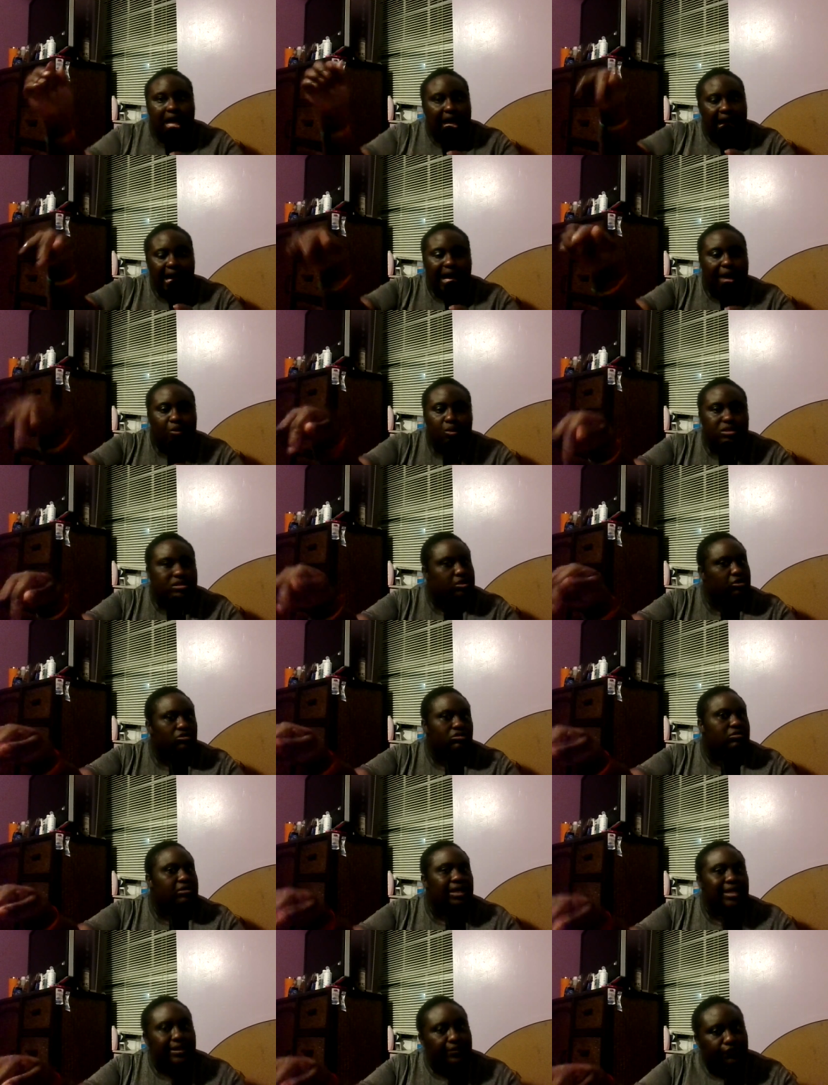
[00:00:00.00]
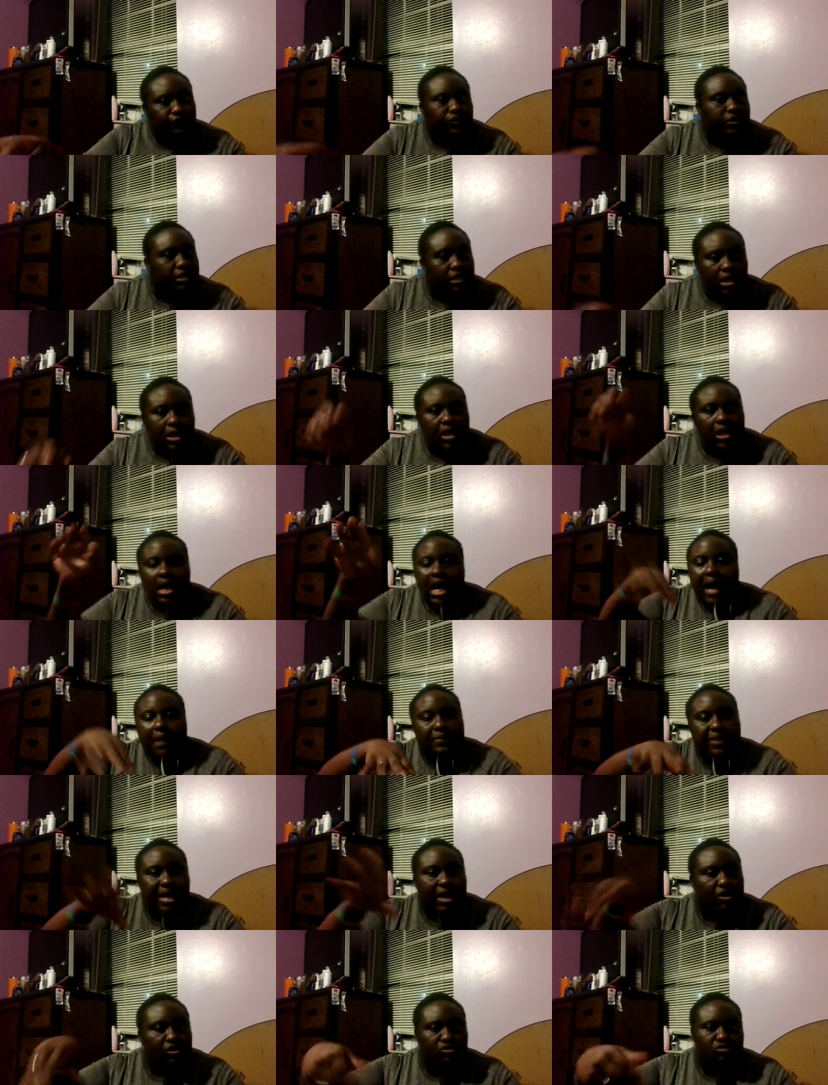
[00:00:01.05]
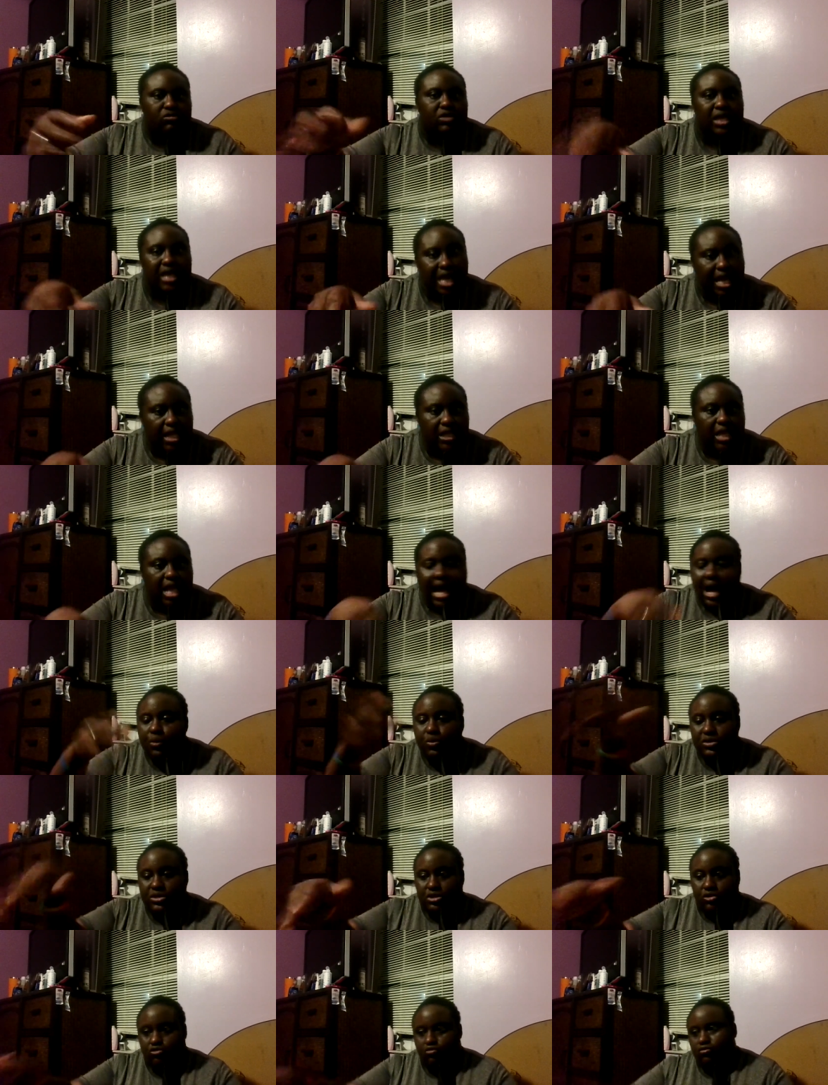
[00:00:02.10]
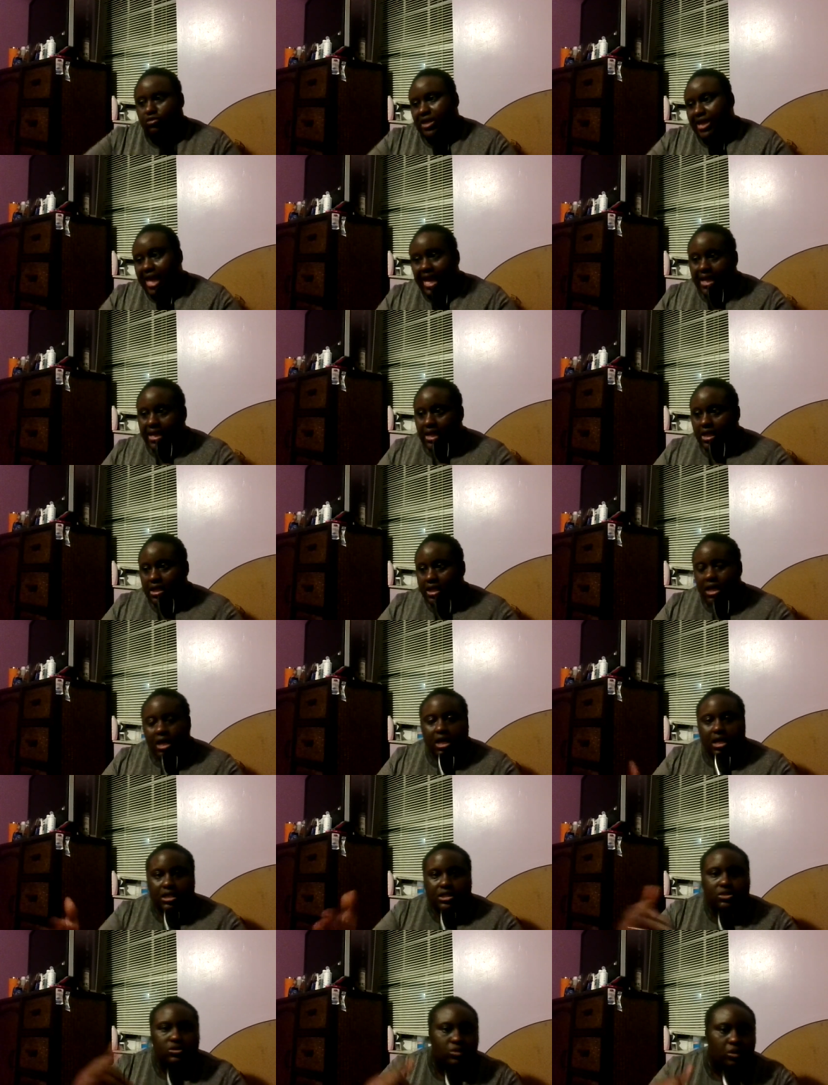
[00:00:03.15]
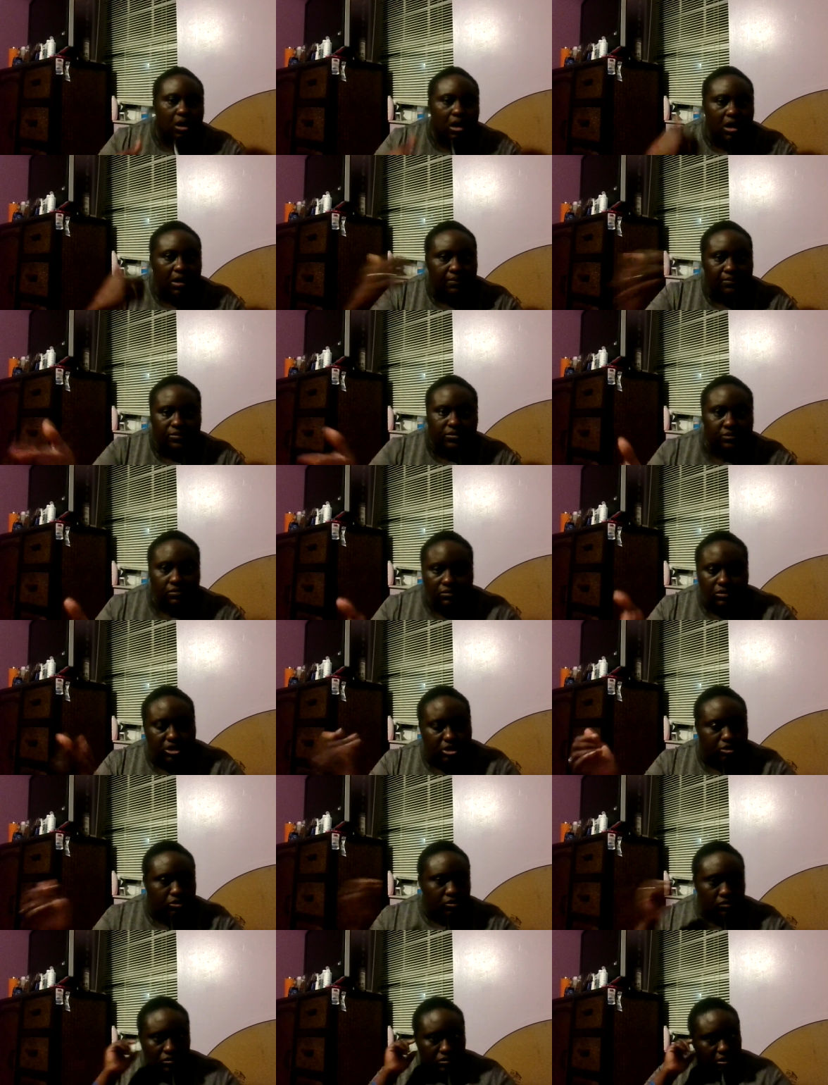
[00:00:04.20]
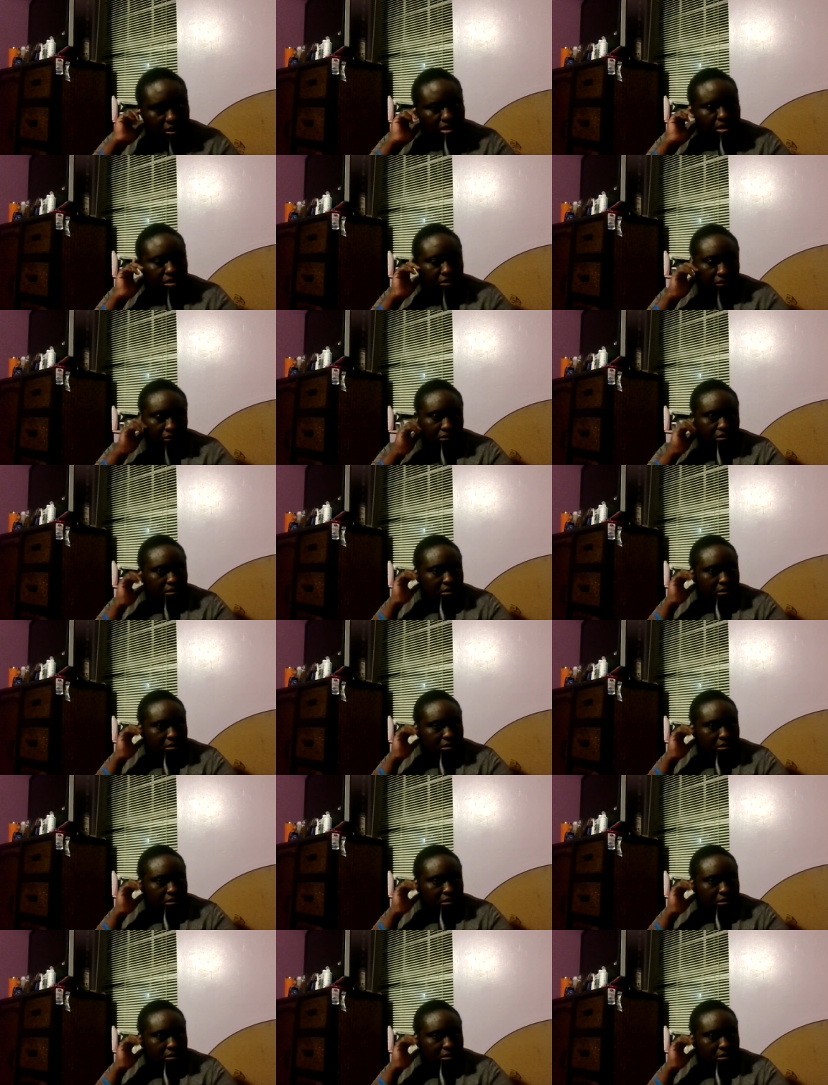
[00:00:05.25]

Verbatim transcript: I was a created for. I'm not create. I was a created to um to you know.